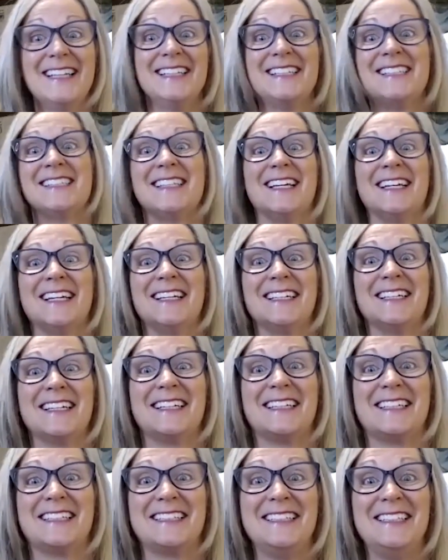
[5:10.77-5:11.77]
it's like,
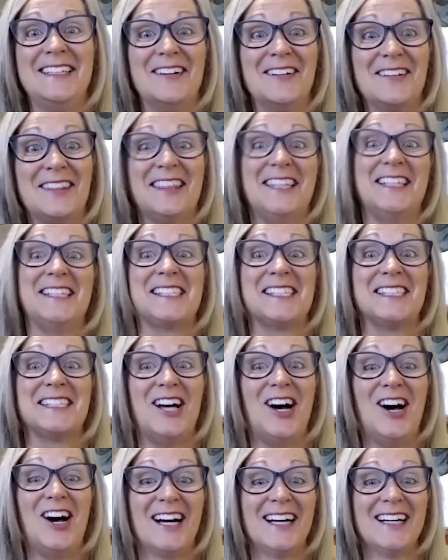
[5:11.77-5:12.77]
this
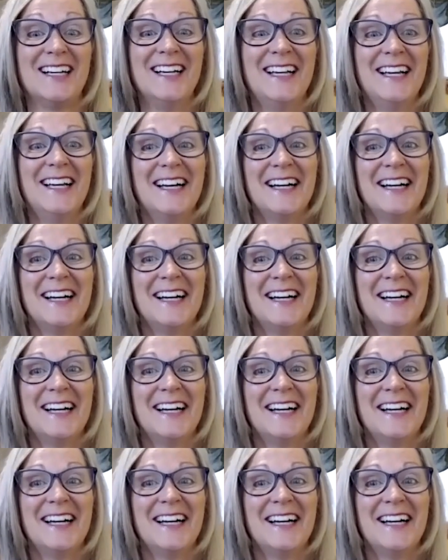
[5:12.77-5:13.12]
long.